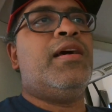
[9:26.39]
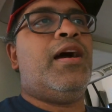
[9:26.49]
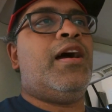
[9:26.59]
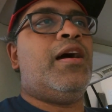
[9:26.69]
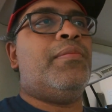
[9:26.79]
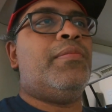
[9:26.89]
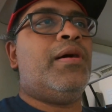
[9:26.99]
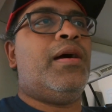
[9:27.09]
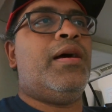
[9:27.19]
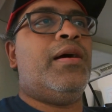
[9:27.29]

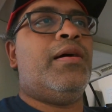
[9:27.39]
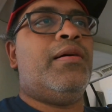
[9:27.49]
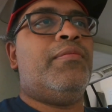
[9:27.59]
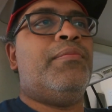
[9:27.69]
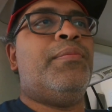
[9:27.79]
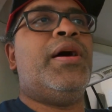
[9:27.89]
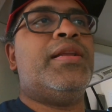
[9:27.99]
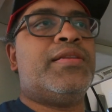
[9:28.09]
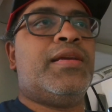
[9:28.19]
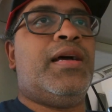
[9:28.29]

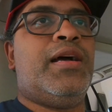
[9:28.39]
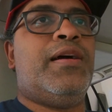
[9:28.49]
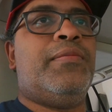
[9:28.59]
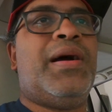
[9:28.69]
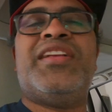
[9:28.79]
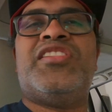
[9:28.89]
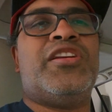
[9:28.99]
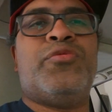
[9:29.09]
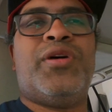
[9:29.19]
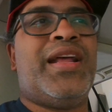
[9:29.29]
But I just
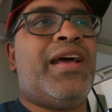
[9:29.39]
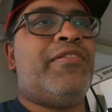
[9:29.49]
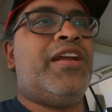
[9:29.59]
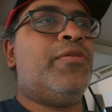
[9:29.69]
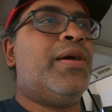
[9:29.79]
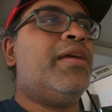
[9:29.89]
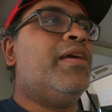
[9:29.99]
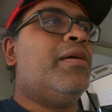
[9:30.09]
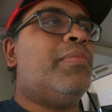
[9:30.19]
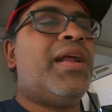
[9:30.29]
didn't want to have it anyway.
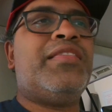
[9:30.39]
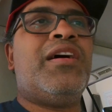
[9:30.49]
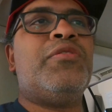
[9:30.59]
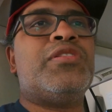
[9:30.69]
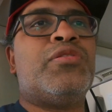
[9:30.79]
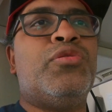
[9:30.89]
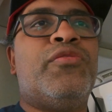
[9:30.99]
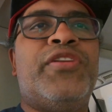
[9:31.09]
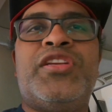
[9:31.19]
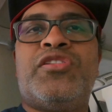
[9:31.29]
But I thought it was a cool
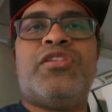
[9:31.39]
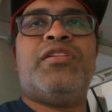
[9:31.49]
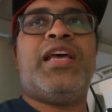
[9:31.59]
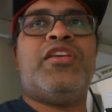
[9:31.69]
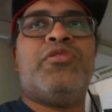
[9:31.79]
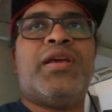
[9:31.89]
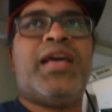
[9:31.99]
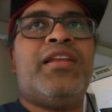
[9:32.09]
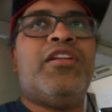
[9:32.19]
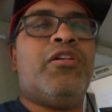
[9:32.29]
feature that you
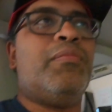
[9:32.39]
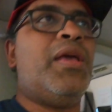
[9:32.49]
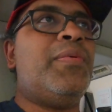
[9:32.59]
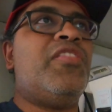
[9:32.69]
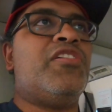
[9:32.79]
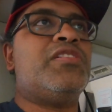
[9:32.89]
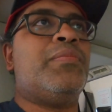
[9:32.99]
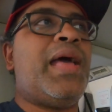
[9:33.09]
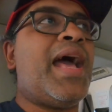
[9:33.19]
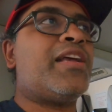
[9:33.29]
can, you know, maybe there are
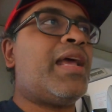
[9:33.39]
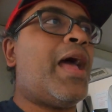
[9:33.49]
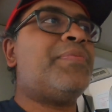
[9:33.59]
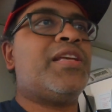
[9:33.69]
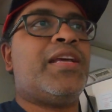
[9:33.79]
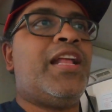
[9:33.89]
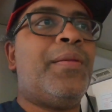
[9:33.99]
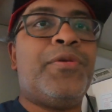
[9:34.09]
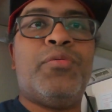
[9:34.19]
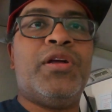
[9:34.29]
some apps that can
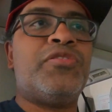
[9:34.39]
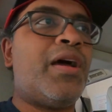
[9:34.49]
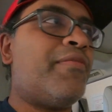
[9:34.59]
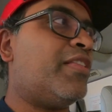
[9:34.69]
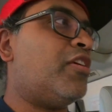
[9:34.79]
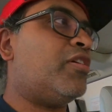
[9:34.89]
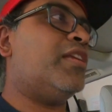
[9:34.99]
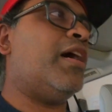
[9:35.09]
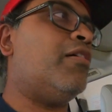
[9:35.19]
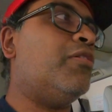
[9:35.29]
help you when driving that you can
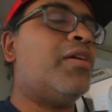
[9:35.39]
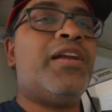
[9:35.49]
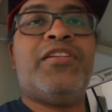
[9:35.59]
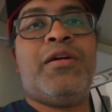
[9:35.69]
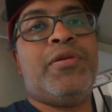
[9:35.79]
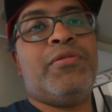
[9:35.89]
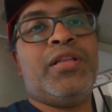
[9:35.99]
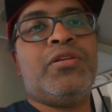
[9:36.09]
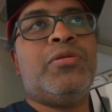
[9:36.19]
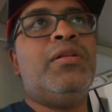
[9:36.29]
download on here. That'd be
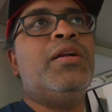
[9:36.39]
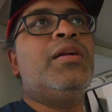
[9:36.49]
really cool.